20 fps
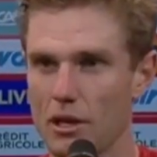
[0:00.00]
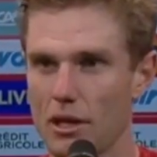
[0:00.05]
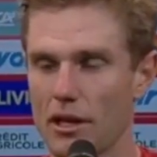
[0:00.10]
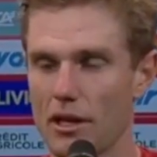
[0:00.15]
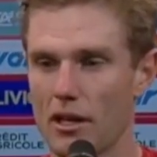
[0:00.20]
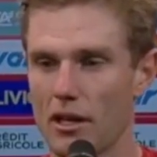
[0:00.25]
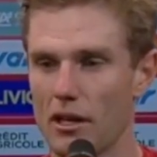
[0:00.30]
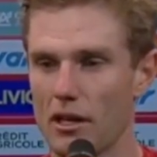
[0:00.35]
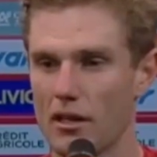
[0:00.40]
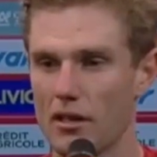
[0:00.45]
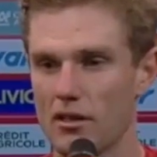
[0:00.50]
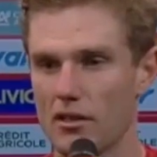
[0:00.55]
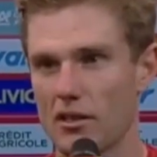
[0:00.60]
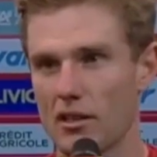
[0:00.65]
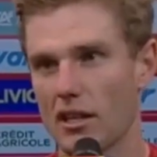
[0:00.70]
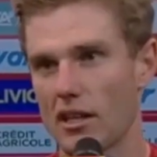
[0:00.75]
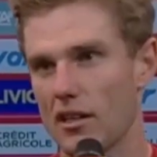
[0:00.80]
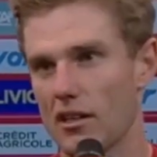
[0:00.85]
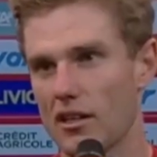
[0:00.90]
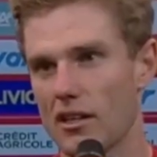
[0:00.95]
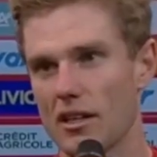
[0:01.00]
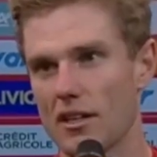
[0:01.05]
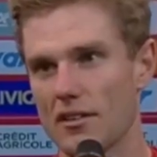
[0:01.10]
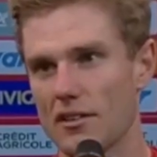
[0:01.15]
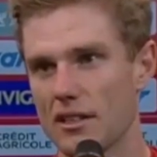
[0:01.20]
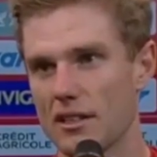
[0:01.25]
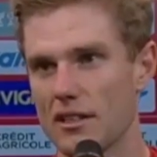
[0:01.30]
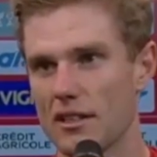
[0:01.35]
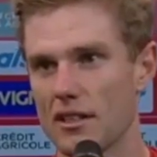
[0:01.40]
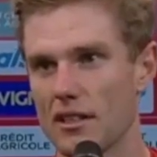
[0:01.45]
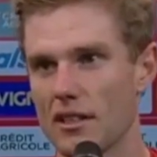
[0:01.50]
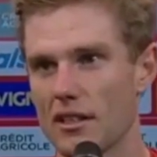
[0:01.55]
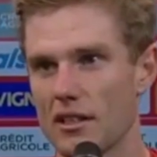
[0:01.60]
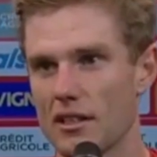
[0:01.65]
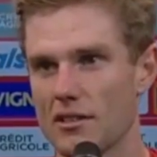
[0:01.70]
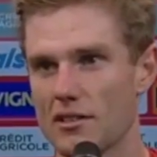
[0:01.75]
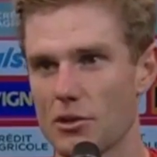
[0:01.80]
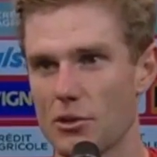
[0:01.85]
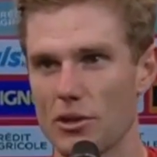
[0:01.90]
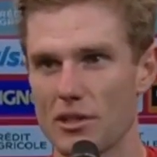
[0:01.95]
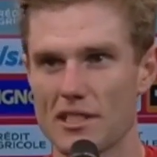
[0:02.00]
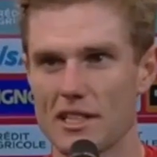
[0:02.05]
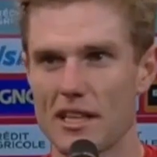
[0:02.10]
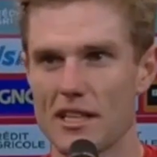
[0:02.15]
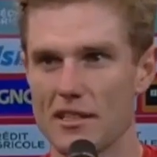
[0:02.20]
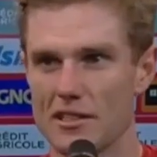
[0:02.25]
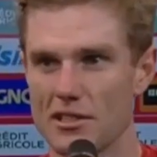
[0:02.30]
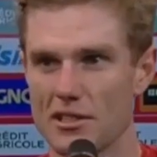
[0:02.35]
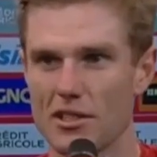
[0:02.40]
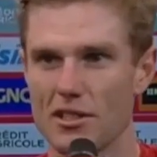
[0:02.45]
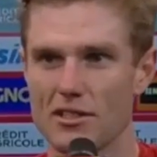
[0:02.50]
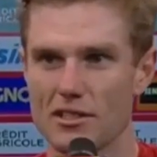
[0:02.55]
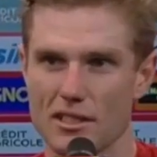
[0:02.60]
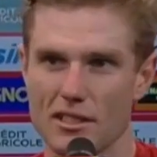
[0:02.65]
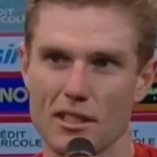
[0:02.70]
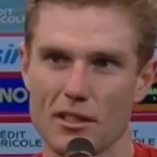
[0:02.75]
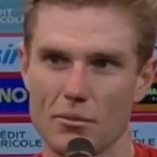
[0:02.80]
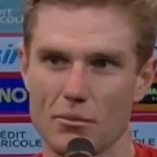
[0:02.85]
But yeah, I think to retain the jersey,